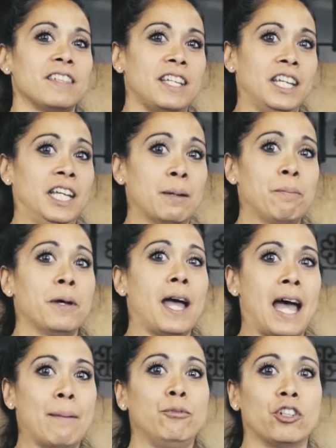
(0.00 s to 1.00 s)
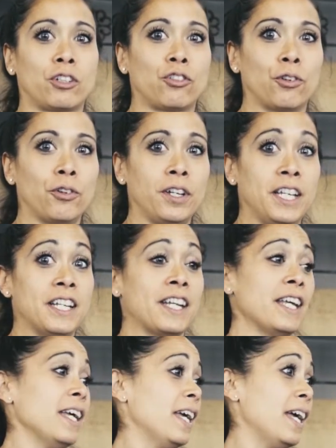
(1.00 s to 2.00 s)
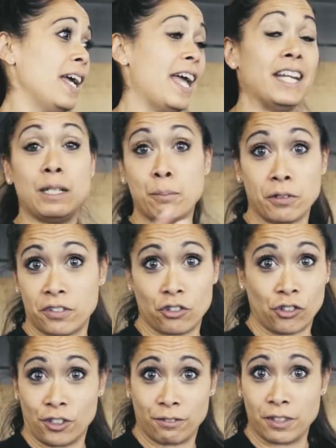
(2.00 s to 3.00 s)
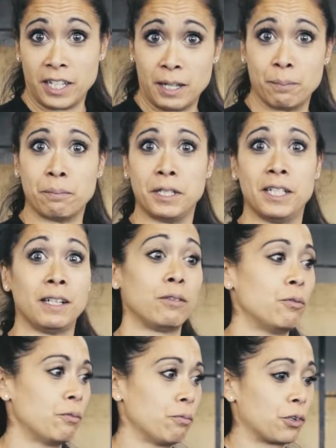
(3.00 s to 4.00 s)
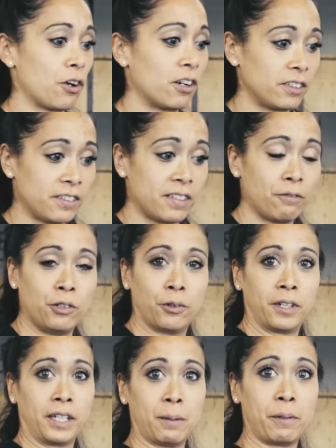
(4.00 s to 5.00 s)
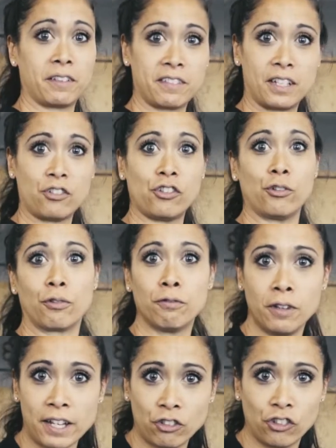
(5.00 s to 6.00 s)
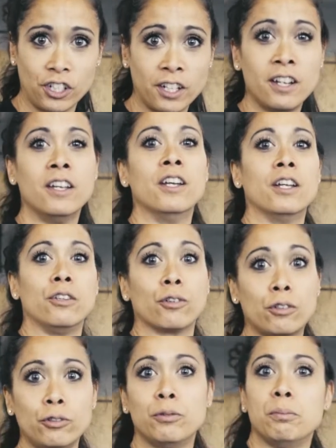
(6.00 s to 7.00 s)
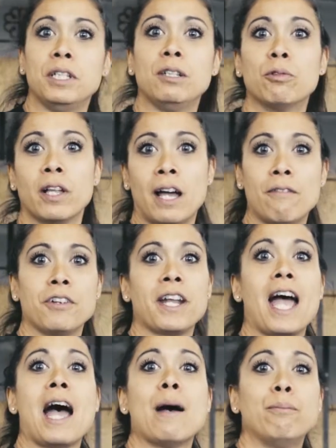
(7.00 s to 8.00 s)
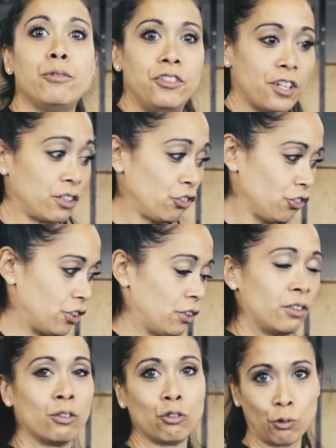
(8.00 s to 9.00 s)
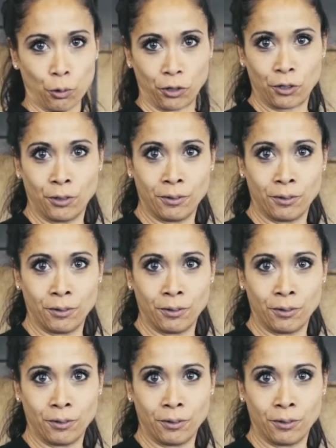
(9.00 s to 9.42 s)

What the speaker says: a hip abductor in any position of the hip, meaning regardless if you're in hip extension or flexion, your glute med will have an abduction torque,